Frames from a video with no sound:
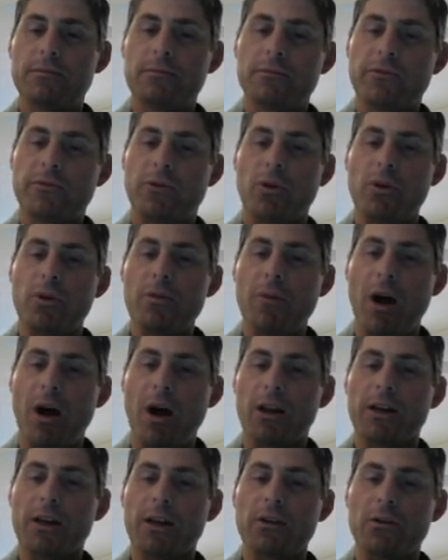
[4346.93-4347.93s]
for the
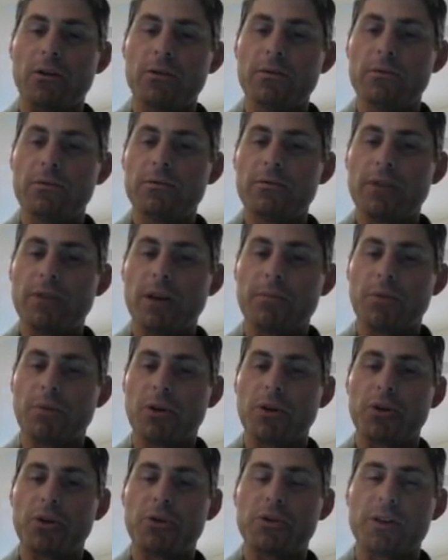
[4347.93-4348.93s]
molecule that
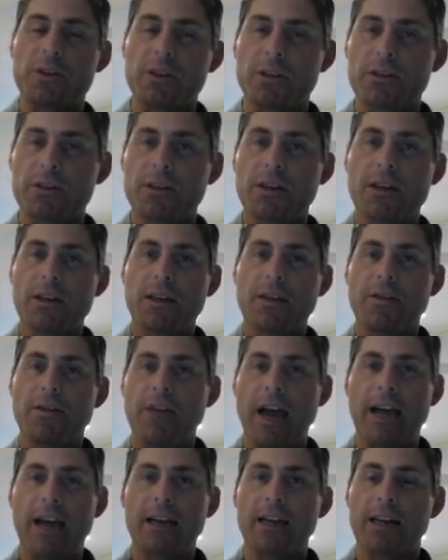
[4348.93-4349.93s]
produces
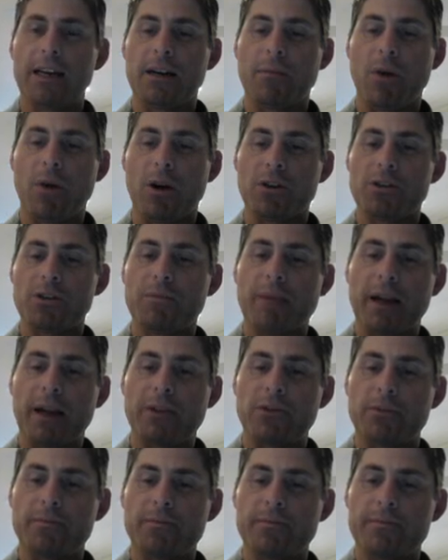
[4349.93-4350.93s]
that NMR
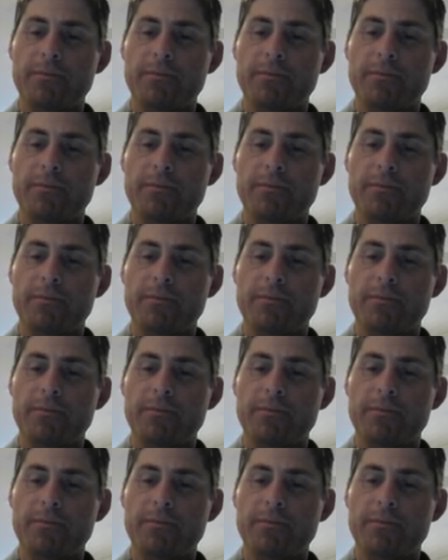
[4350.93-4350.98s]
spectrum.